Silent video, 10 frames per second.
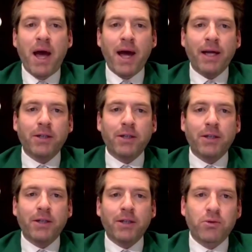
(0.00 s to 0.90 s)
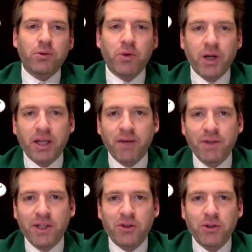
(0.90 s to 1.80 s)
back to
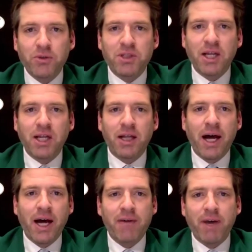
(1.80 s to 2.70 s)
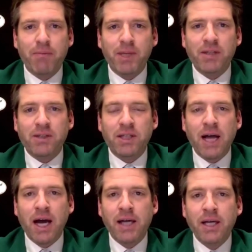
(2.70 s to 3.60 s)
Giving Tuesday Live at
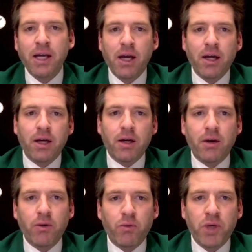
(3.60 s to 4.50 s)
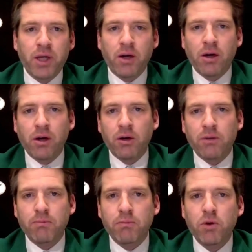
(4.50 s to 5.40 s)
BTI. We
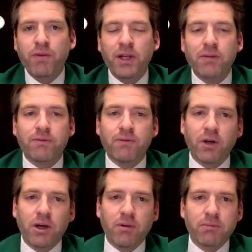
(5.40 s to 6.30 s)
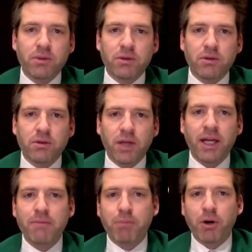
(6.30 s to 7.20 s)
are moving from
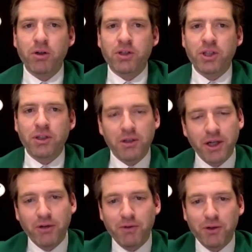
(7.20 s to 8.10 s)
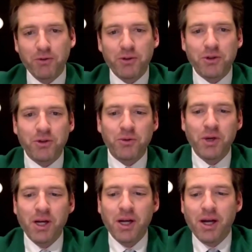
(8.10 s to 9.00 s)
in-person interview to